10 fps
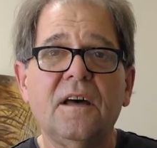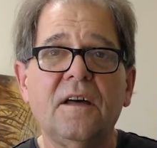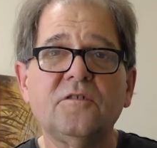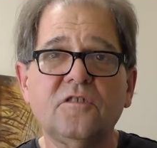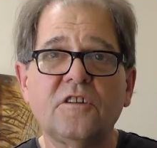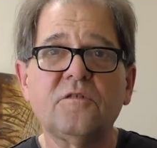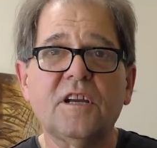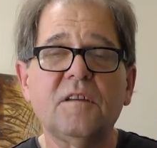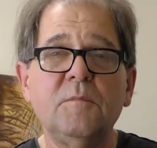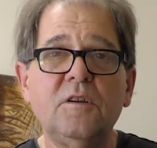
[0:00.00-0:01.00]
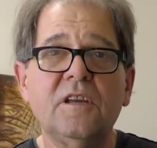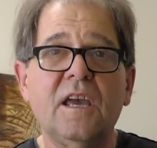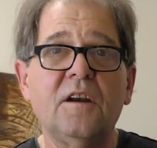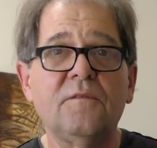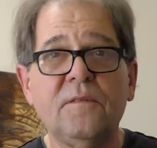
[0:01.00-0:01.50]
Star Trek
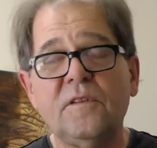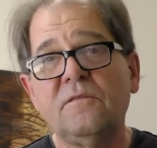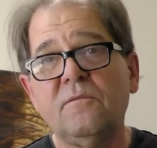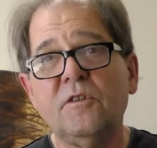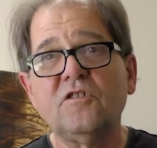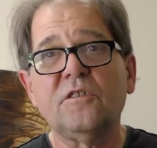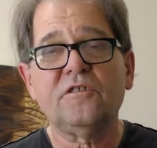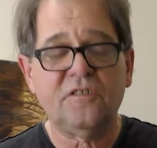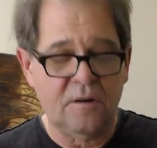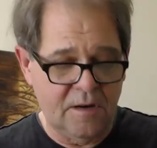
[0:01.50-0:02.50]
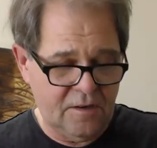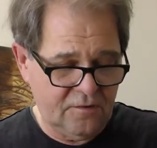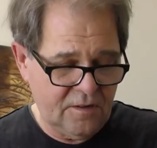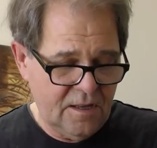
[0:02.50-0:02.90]
communicator from the original series.